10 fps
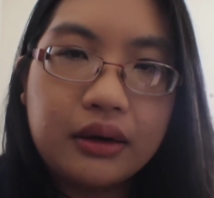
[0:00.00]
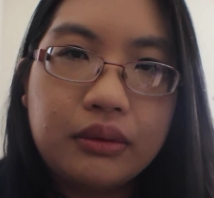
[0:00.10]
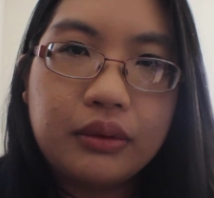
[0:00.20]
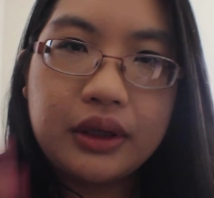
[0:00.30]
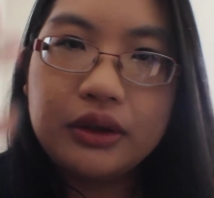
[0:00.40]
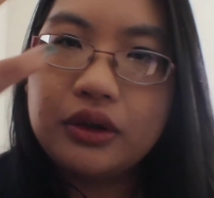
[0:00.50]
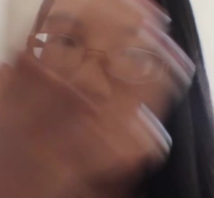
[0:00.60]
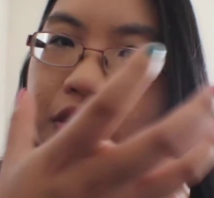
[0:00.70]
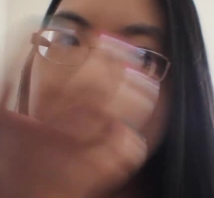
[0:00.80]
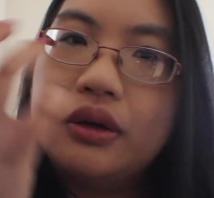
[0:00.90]
with a
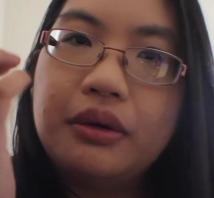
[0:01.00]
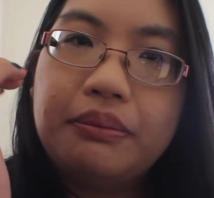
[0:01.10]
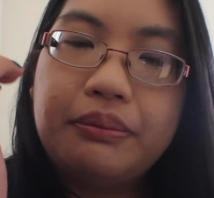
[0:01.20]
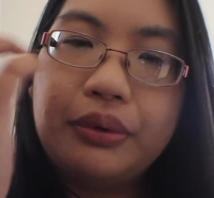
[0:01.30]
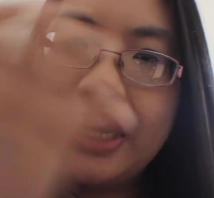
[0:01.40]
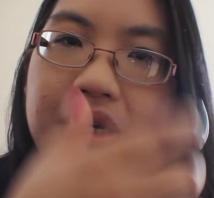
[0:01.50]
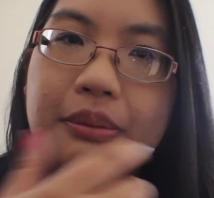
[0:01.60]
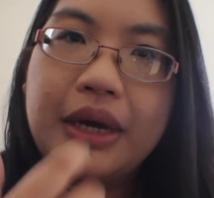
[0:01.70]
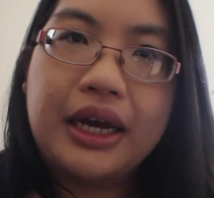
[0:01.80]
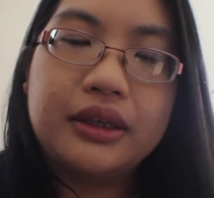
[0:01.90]
traditional bridal
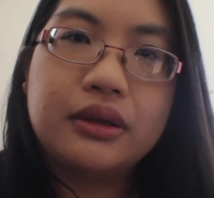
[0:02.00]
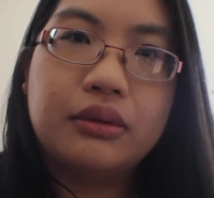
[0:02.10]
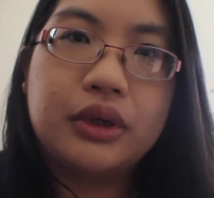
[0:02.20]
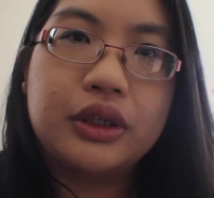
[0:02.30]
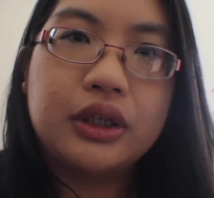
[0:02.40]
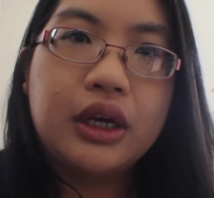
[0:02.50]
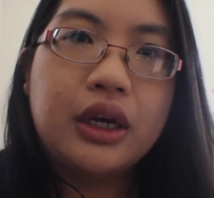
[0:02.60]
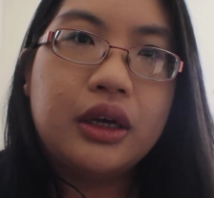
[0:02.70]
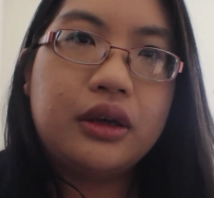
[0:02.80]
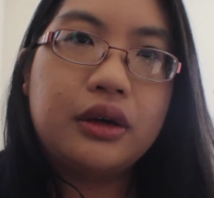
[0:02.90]
mask, which
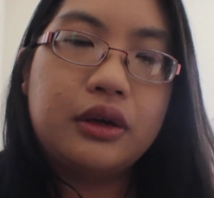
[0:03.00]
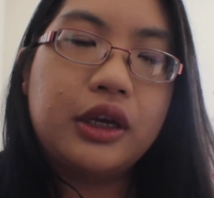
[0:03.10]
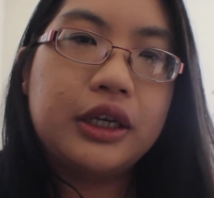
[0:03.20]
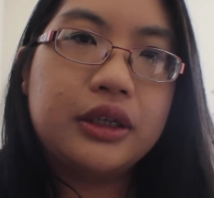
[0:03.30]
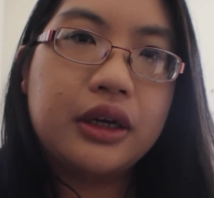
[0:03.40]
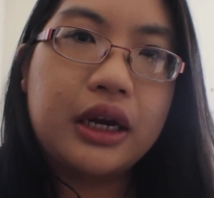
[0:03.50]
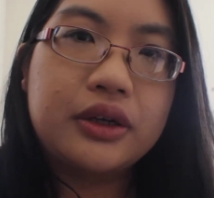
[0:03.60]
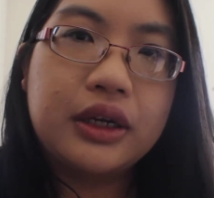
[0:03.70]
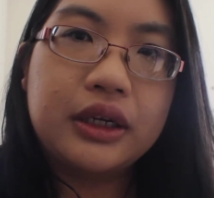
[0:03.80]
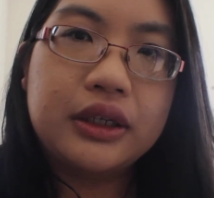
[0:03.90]
you guys are
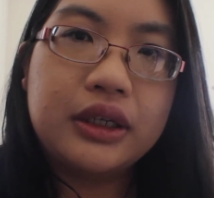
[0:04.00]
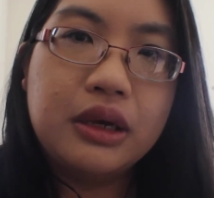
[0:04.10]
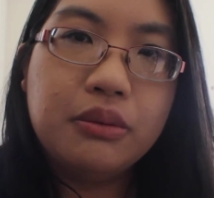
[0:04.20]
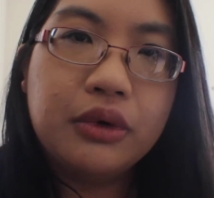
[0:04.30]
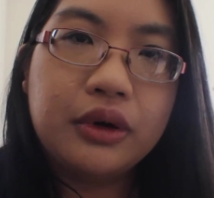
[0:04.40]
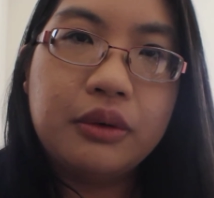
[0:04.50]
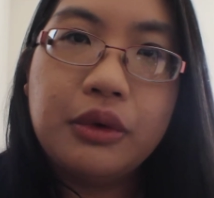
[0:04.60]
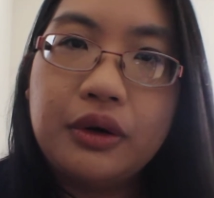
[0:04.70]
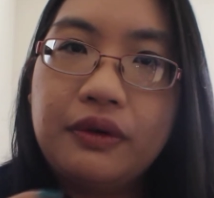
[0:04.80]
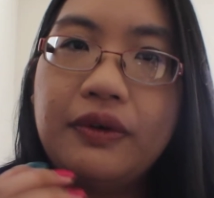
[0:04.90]
actually going to see more in the
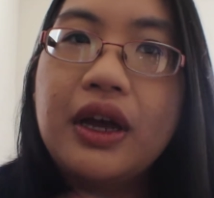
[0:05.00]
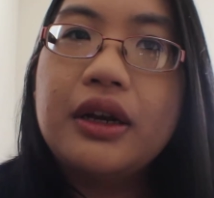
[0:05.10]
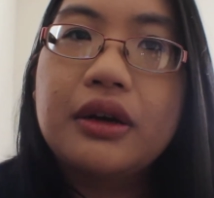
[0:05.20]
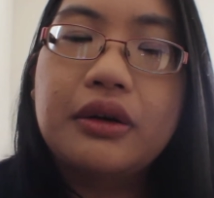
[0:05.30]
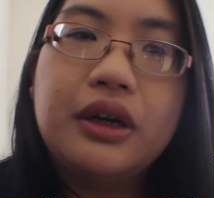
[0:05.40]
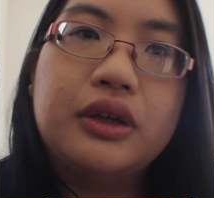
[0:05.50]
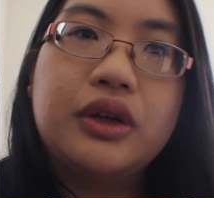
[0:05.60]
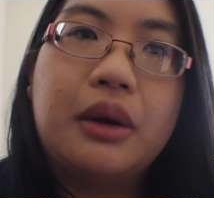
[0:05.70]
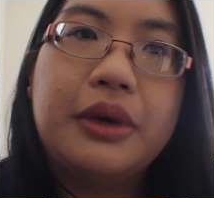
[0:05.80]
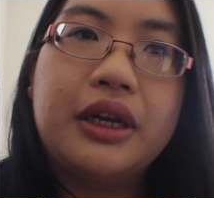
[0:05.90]
motif in the Korean
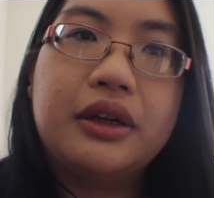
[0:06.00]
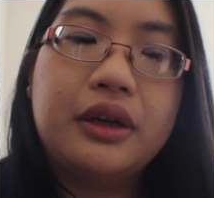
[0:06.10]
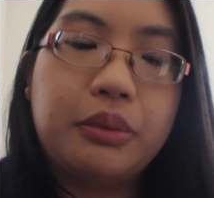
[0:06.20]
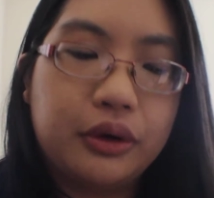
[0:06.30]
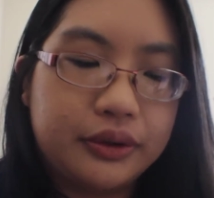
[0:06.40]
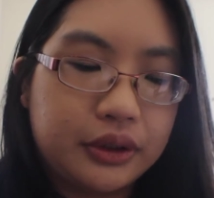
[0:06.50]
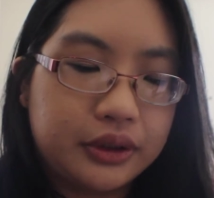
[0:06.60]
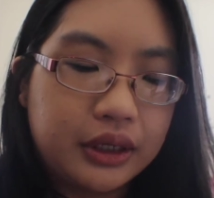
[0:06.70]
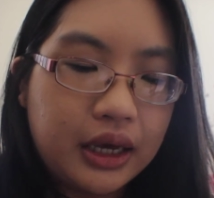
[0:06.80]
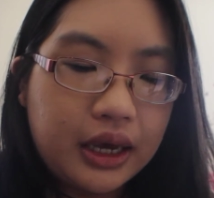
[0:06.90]
drama and in the posters.